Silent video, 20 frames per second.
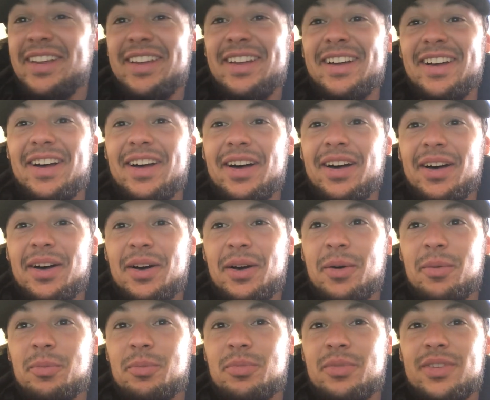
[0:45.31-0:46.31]

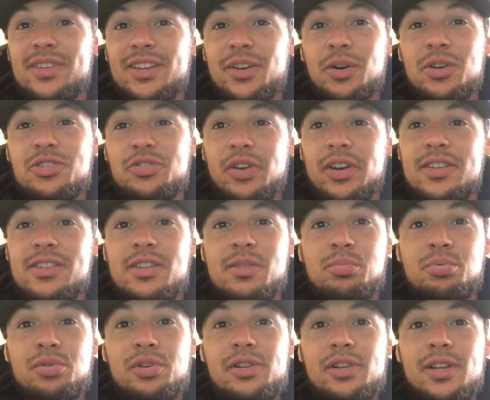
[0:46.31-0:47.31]
Going straight into the
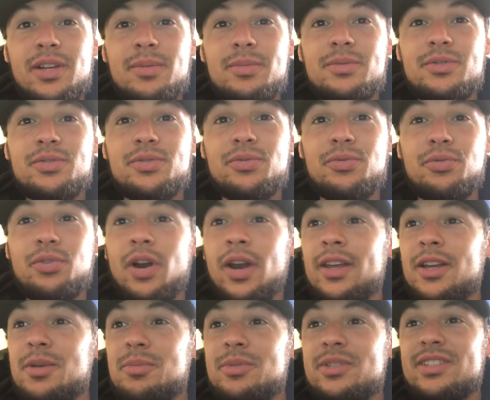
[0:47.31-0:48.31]
prelims.
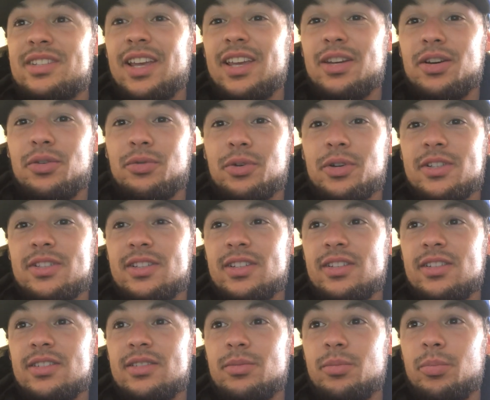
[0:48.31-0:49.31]
Veronica Macedo
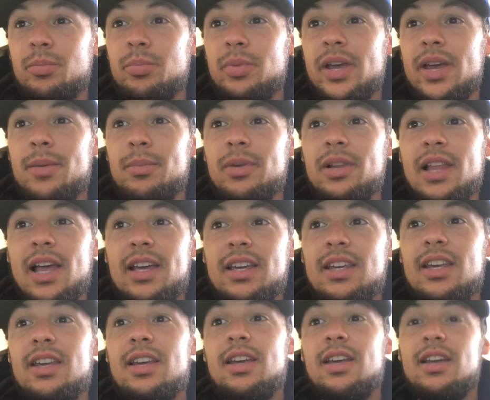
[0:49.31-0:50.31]
versus Bm
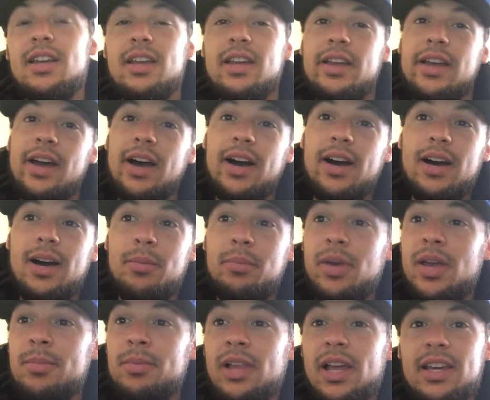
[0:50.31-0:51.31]
Alecky.
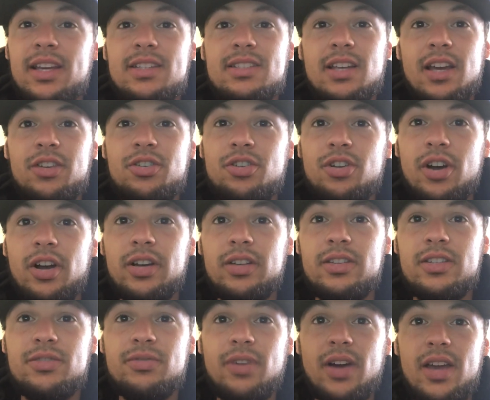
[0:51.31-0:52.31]
Bm Alecky's the underdog in
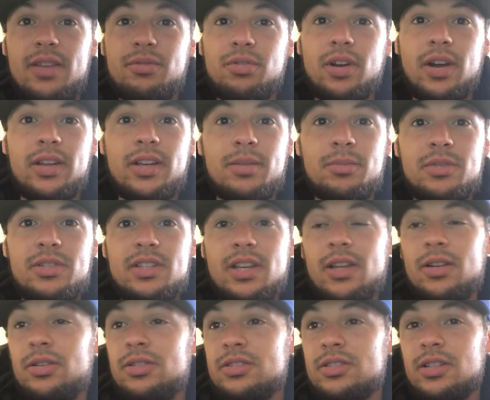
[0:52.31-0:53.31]
this fight. Veronica
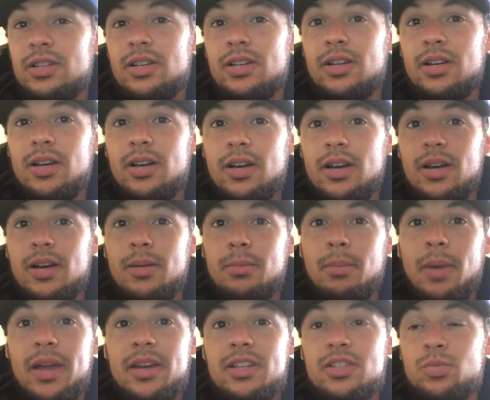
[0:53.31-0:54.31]
Macedo's a
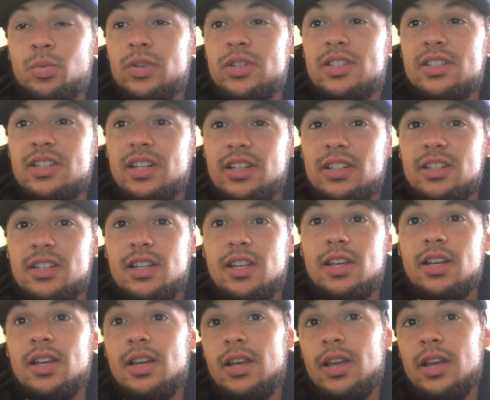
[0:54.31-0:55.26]
minus 160.